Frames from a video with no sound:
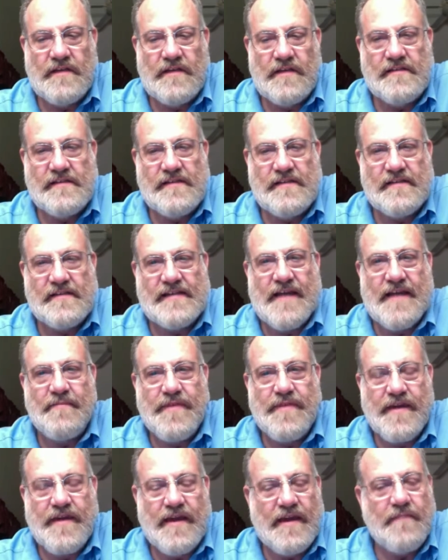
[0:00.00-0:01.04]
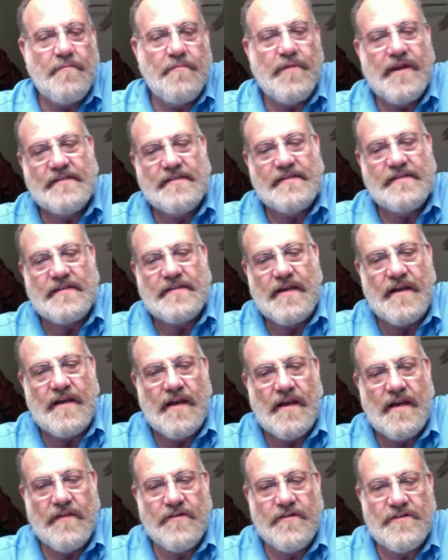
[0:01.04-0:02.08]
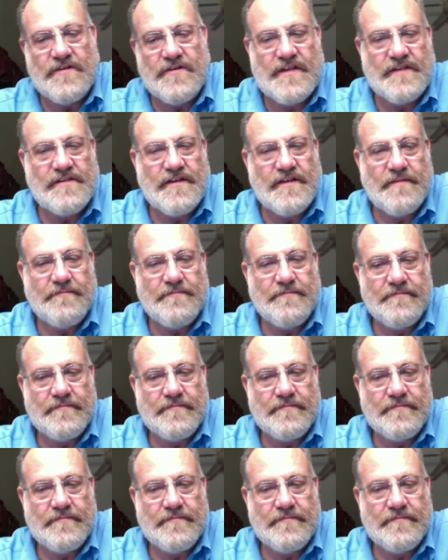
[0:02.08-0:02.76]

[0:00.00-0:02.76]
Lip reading: It's the same thing, but it's another system.